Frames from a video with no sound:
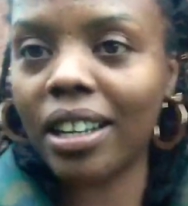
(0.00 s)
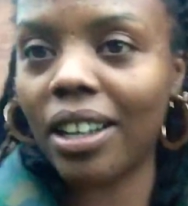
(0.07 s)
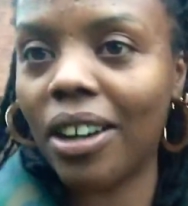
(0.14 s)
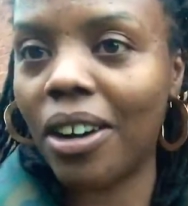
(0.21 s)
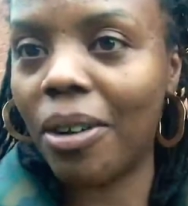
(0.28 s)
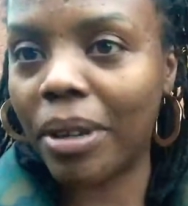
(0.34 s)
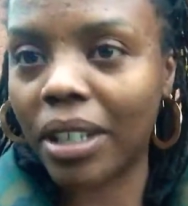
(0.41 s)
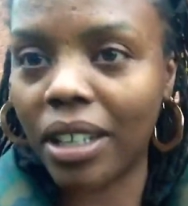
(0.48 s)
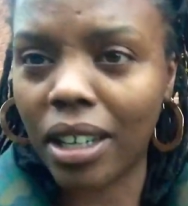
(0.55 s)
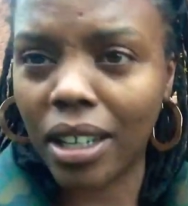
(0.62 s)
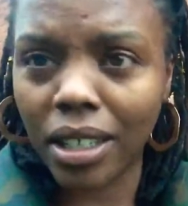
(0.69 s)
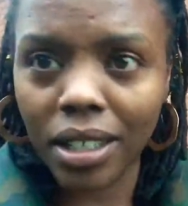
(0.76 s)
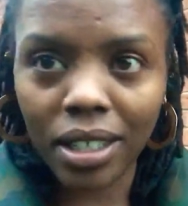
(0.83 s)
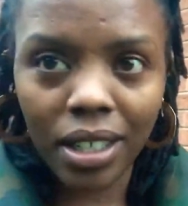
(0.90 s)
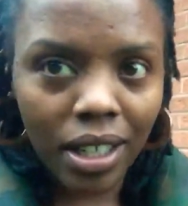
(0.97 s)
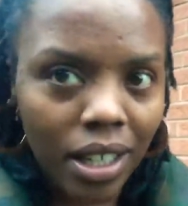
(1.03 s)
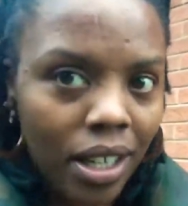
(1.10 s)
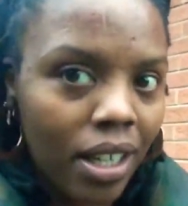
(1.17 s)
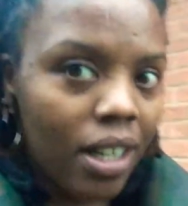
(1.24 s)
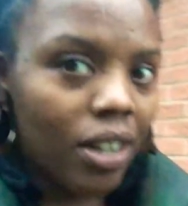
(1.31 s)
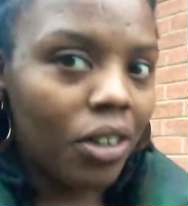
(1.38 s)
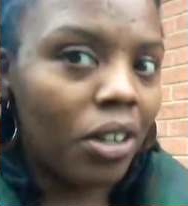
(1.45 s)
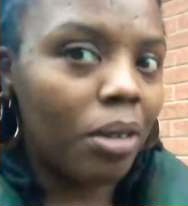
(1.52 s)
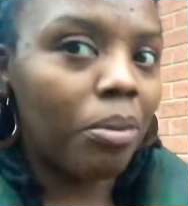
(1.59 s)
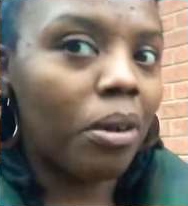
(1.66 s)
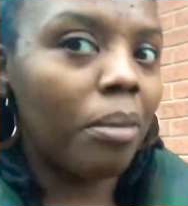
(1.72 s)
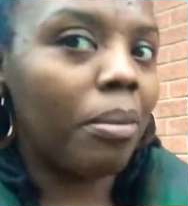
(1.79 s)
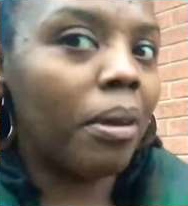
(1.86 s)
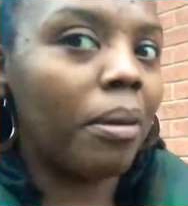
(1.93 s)
Oh my gosh, could have
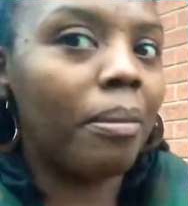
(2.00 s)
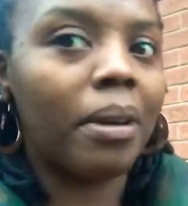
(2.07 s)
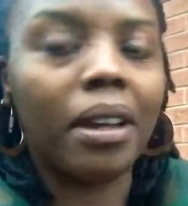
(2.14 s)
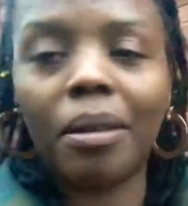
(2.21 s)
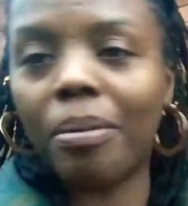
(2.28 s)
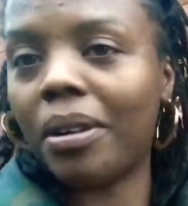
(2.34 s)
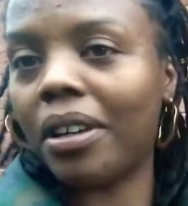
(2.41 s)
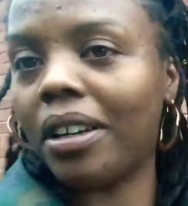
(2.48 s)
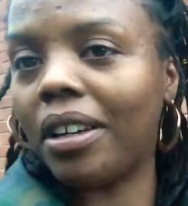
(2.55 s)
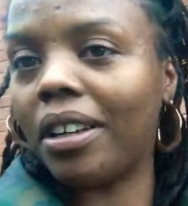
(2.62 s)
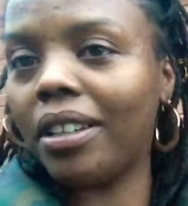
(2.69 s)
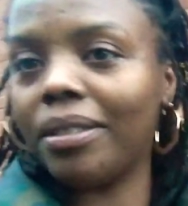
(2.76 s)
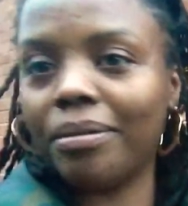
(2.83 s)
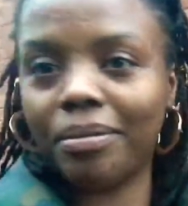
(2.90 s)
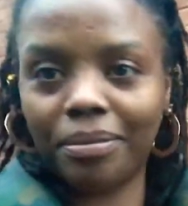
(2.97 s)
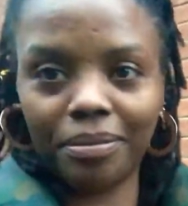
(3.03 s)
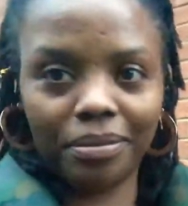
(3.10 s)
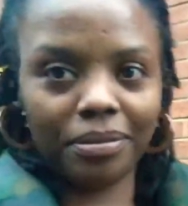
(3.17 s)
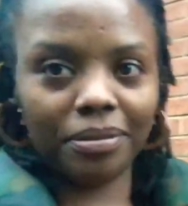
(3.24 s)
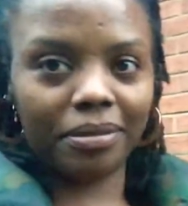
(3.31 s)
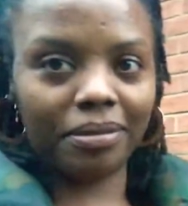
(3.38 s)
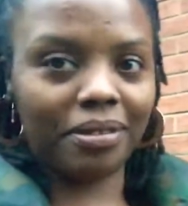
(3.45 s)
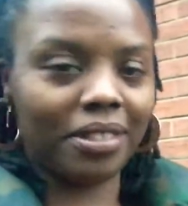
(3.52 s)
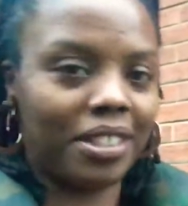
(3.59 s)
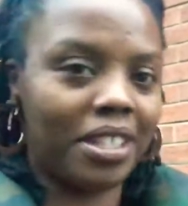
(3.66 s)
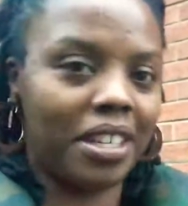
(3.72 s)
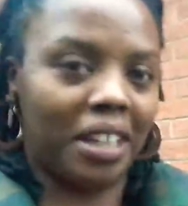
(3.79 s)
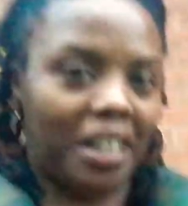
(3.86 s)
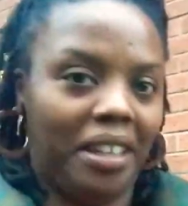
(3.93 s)
put a bit of makeup on it.
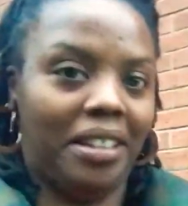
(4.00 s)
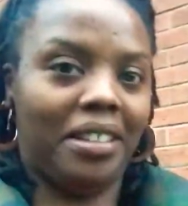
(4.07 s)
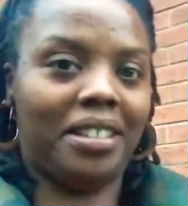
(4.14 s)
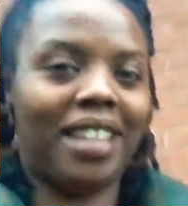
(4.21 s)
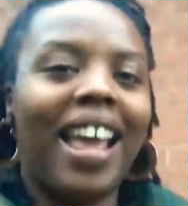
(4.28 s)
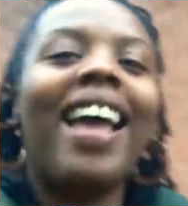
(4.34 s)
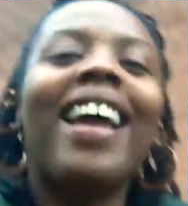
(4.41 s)
Jeez.